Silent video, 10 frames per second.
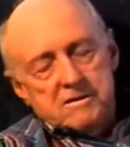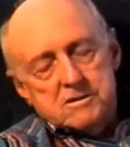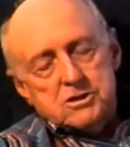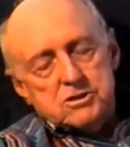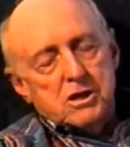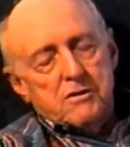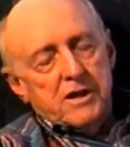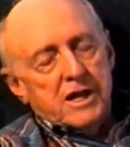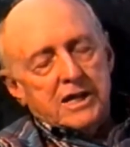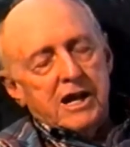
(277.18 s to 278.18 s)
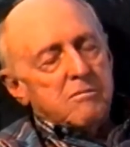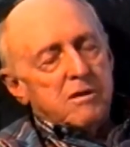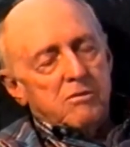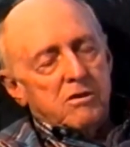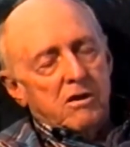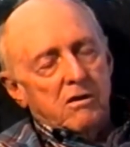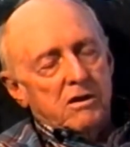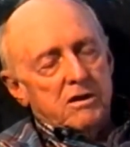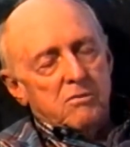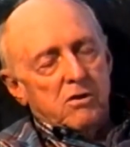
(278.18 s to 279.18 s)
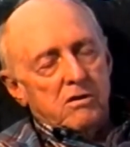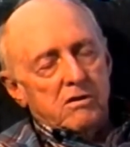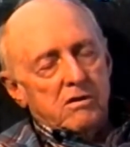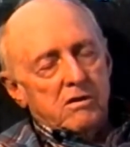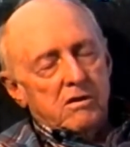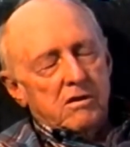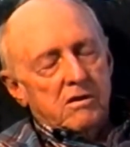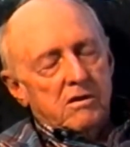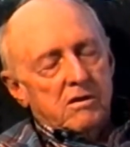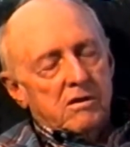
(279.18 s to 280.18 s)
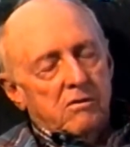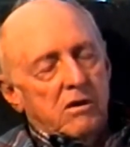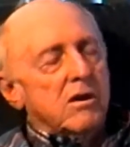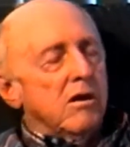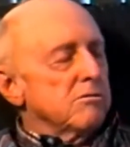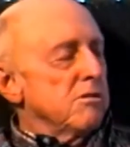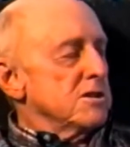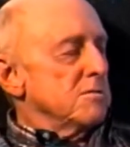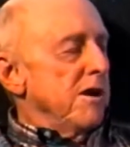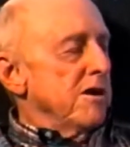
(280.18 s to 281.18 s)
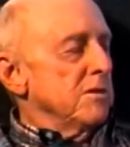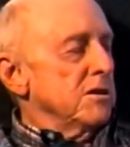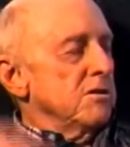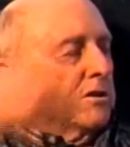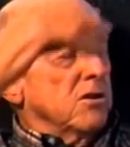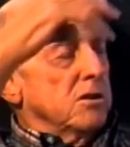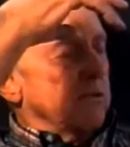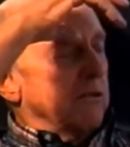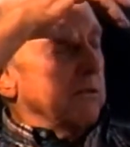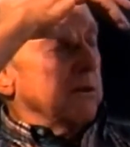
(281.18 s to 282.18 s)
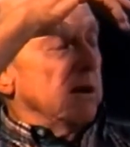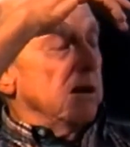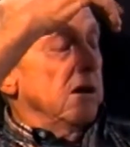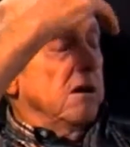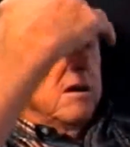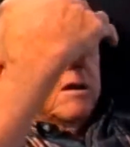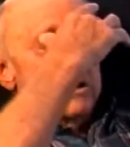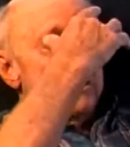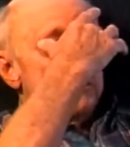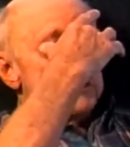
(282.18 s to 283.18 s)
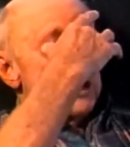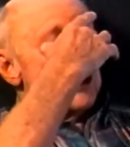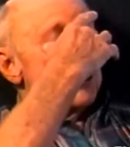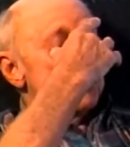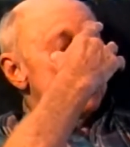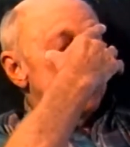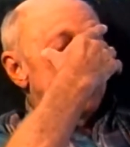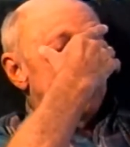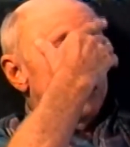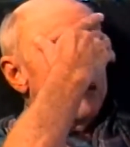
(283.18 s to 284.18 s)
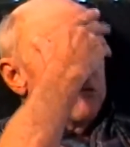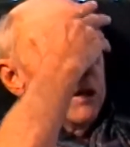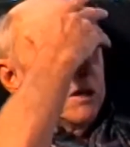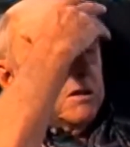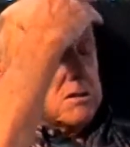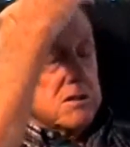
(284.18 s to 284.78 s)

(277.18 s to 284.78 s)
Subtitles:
such stuff, and I can't remember it all anymore. What all transpired, but you'd go to different sessions, you know, different meetings.